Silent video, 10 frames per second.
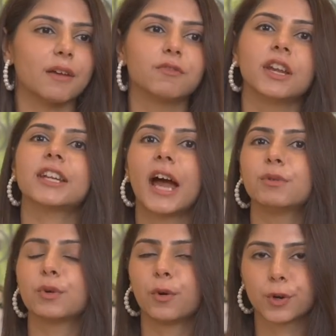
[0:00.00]
Every time
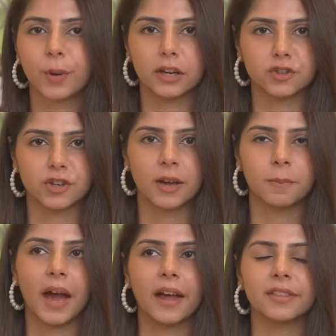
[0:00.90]
you go to
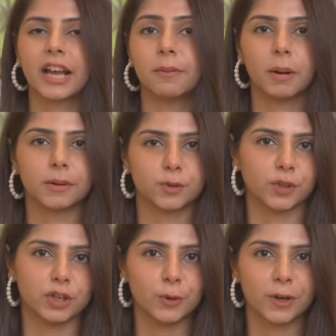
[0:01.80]
H&M and they come out
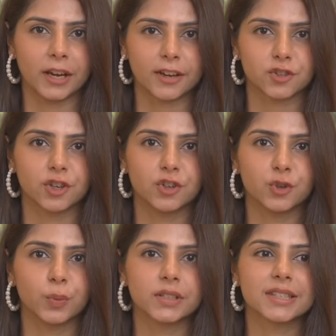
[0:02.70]
with a new collection,
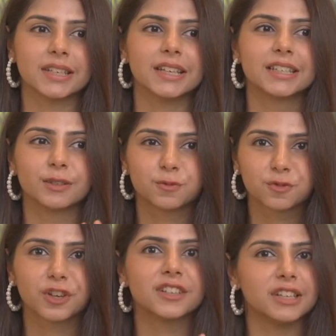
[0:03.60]
you will see
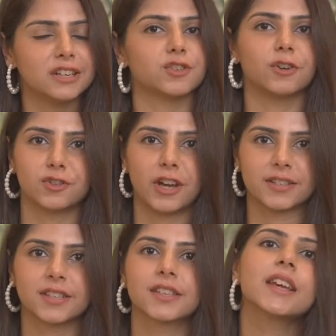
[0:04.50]
different t-shirt
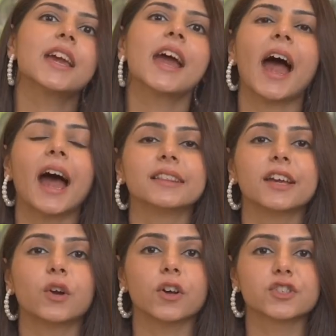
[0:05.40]
dresses, and they
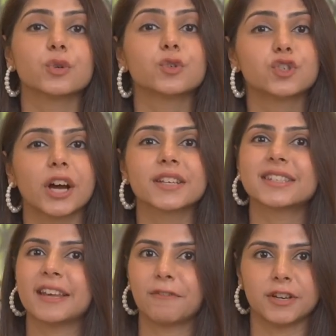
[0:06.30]
cost you
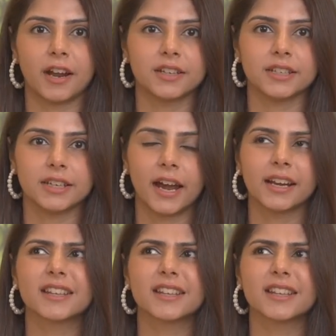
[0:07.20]
just $7.99,